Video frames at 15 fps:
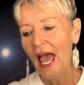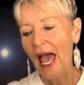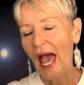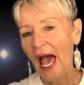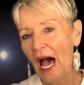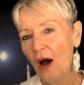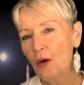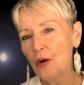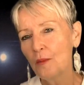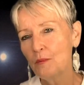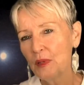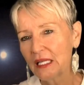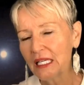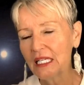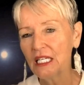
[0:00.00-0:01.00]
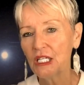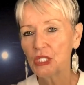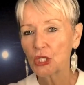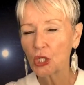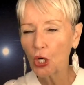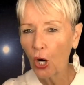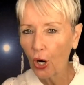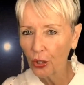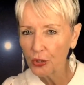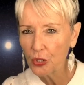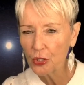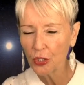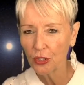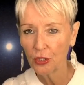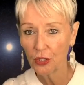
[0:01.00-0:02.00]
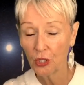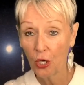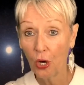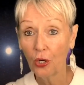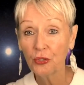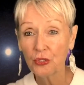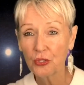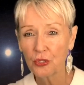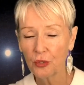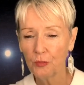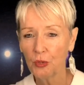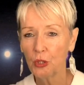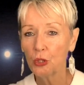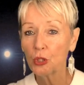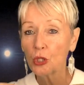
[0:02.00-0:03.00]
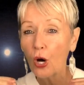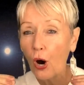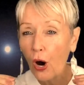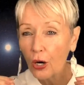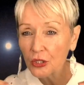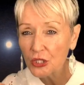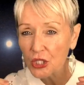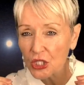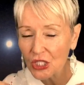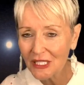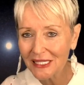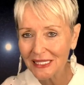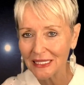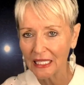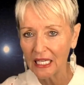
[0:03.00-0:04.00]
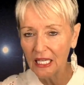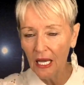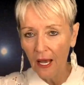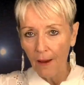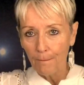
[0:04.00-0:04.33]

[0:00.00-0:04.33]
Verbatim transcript: our ability to contri contribute consciously